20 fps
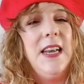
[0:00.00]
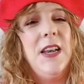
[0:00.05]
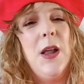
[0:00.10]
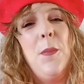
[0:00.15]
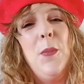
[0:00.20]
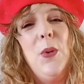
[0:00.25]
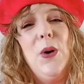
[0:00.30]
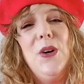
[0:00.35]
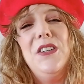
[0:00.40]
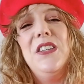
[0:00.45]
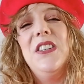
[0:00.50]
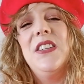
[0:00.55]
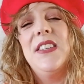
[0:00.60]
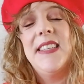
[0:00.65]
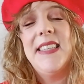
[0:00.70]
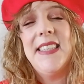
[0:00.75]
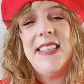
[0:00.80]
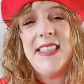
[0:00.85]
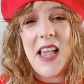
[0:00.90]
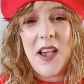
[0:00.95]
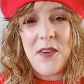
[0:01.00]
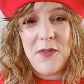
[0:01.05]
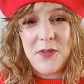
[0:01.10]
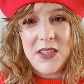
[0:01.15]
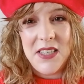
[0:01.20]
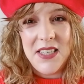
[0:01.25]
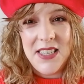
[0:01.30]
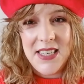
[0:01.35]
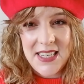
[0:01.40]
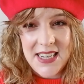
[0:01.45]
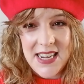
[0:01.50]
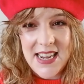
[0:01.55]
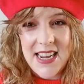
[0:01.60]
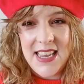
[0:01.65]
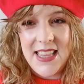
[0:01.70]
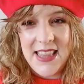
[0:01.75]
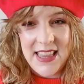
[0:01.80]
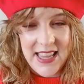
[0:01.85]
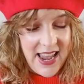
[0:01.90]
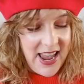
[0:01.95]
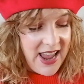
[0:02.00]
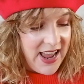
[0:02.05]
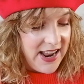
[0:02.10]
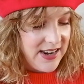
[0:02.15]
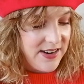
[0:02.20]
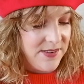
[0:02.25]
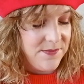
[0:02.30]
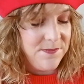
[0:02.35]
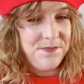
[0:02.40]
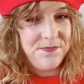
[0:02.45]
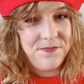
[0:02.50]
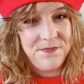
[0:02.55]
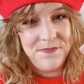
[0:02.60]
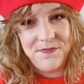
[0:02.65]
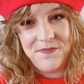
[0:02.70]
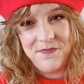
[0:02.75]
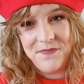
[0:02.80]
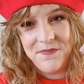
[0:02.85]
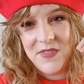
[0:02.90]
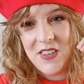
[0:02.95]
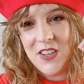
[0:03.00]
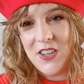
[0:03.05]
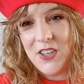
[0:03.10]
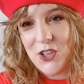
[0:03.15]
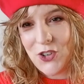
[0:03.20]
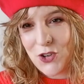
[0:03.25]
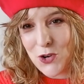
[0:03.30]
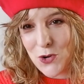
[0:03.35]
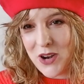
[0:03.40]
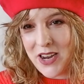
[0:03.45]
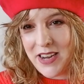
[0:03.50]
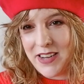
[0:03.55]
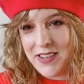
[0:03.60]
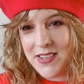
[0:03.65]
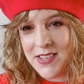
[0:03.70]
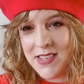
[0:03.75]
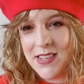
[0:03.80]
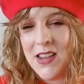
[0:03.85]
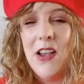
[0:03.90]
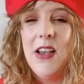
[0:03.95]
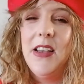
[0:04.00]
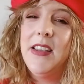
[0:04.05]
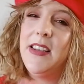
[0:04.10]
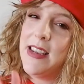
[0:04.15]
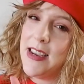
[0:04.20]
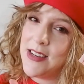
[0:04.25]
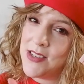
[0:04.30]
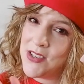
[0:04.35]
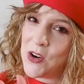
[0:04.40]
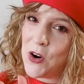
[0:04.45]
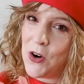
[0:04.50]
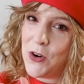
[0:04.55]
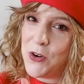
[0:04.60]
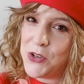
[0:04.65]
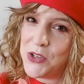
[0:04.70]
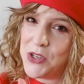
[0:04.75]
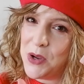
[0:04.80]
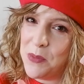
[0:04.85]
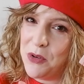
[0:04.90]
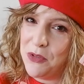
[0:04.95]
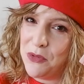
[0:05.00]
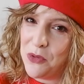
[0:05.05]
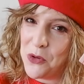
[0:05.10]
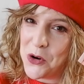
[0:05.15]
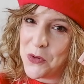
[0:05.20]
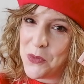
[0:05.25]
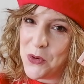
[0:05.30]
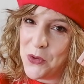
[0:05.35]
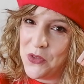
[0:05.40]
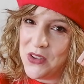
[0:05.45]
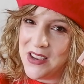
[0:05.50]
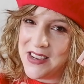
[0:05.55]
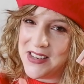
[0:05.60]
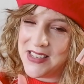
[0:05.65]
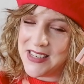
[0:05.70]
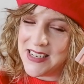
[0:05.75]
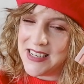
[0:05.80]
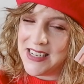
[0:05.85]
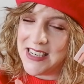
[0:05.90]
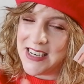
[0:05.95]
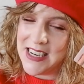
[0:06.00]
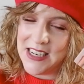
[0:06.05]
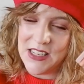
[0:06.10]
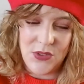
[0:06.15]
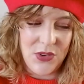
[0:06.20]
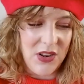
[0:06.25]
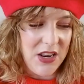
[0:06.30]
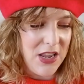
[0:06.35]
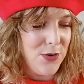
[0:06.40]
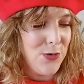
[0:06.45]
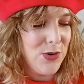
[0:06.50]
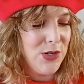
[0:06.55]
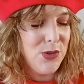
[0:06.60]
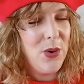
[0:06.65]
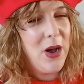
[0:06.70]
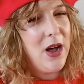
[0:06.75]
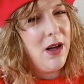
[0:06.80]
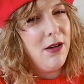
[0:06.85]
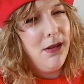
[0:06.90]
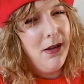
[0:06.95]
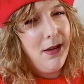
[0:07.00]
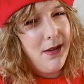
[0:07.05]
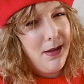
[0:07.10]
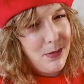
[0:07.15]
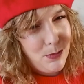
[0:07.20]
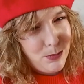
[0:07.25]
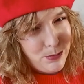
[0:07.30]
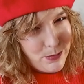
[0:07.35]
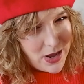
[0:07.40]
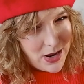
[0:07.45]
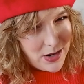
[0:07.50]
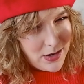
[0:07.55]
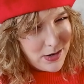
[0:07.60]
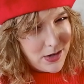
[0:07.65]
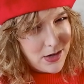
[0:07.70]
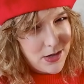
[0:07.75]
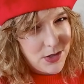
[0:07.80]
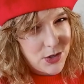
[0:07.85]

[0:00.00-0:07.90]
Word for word: Number 17 then, Catrice. Yes, there are some affordable things in today's video as well, mainly